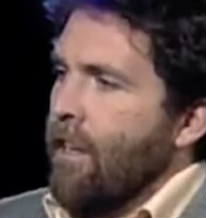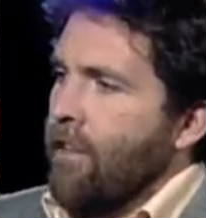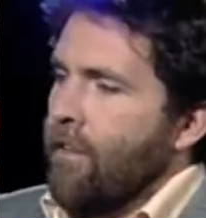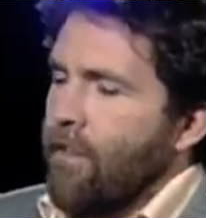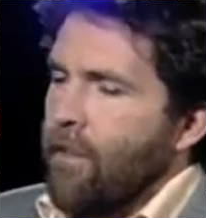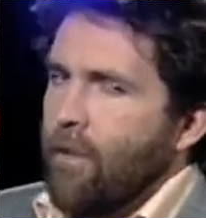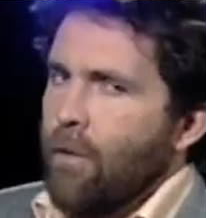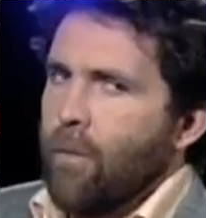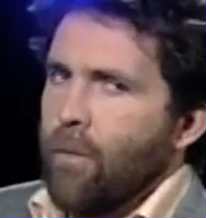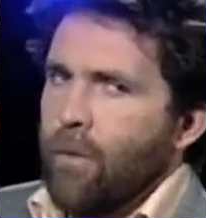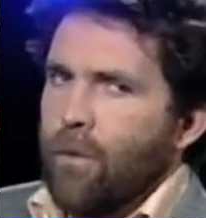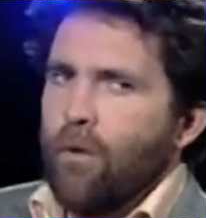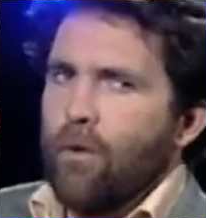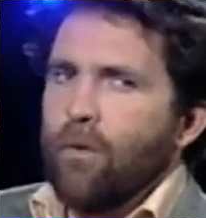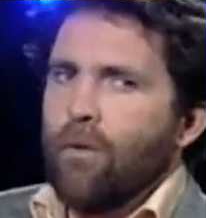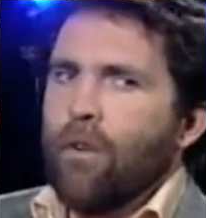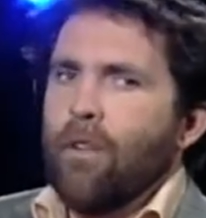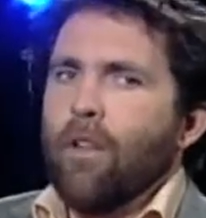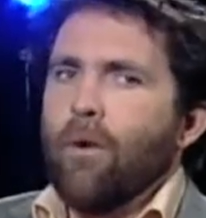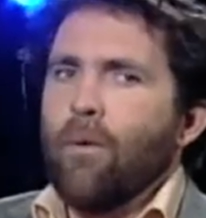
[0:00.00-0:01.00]
So you,
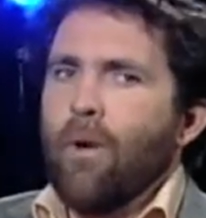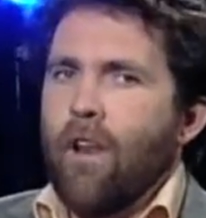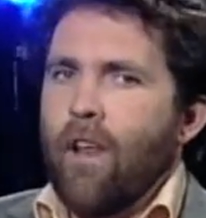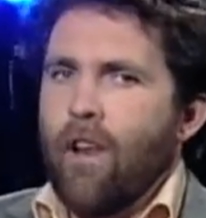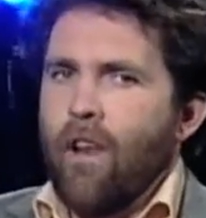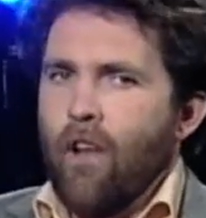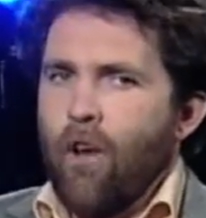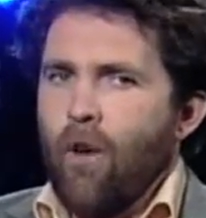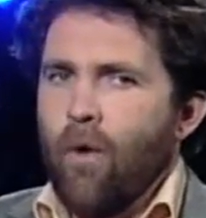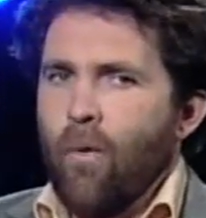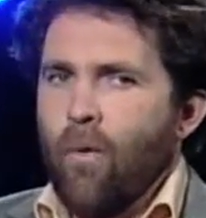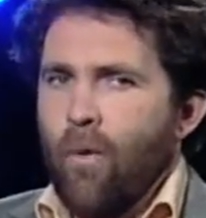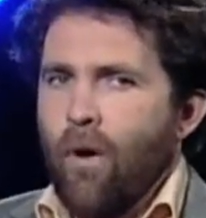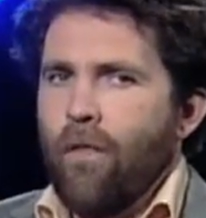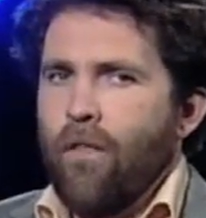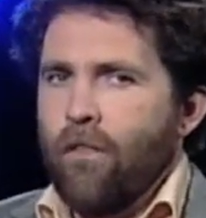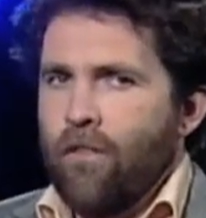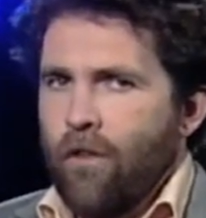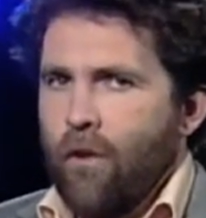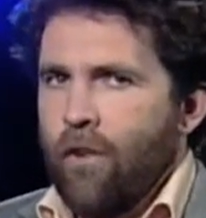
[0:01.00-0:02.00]
you really want to know
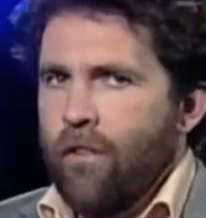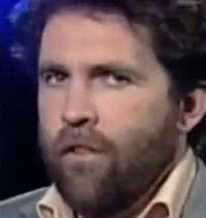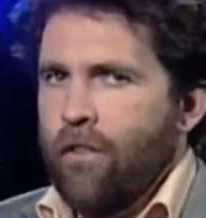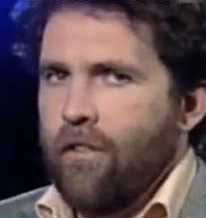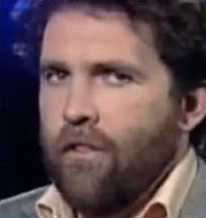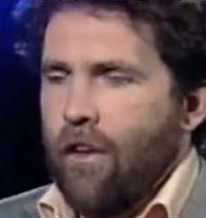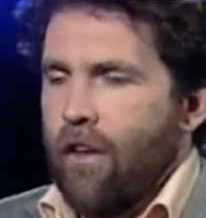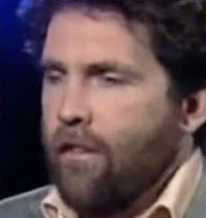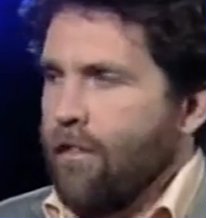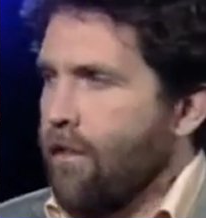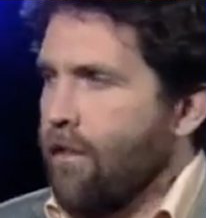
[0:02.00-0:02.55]
what the choices are.